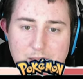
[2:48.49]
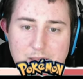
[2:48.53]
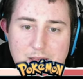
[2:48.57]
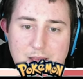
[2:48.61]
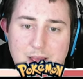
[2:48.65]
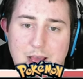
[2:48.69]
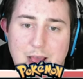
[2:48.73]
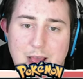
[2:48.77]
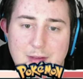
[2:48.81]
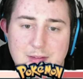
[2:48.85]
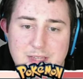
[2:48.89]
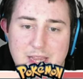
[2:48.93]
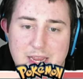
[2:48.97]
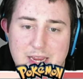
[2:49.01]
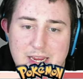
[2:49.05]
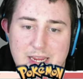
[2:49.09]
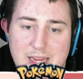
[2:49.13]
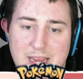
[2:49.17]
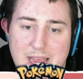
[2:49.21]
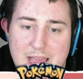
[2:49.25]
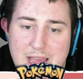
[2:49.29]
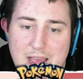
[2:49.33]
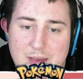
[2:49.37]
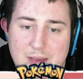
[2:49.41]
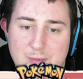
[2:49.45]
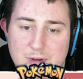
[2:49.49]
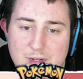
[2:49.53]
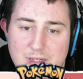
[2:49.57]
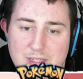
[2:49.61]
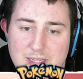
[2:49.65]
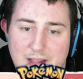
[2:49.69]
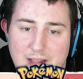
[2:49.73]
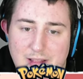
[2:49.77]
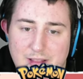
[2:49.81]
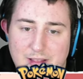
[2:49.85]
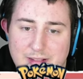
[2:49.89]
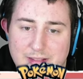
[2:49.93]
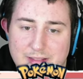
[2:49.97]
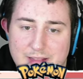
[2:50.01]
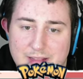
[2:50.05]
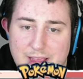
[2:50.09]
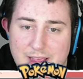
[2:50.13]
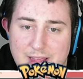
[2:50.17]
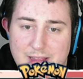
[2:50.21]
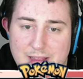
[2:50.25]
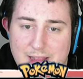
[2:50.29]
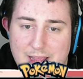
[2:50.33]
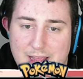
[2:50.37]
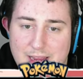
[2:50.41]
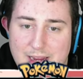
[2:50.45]
I was like, yeah, we're selling that.
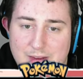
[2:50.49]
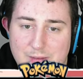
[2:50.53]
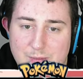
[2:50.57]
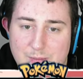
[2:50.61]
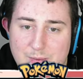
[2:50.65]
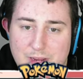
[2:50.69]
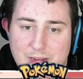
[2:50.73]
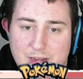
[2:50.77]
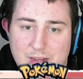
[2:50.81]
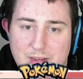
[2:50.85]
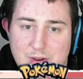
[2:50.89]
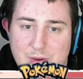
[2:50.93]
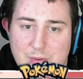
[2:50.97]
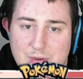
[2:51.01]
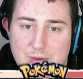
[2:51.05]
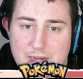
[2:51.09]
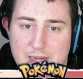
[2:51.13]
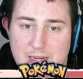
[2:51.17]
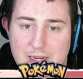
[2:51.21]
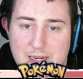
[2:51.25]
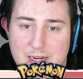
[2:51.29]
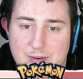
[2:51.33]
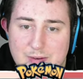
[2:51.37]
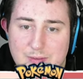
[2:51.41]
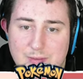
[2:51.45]
Like, we don't need it.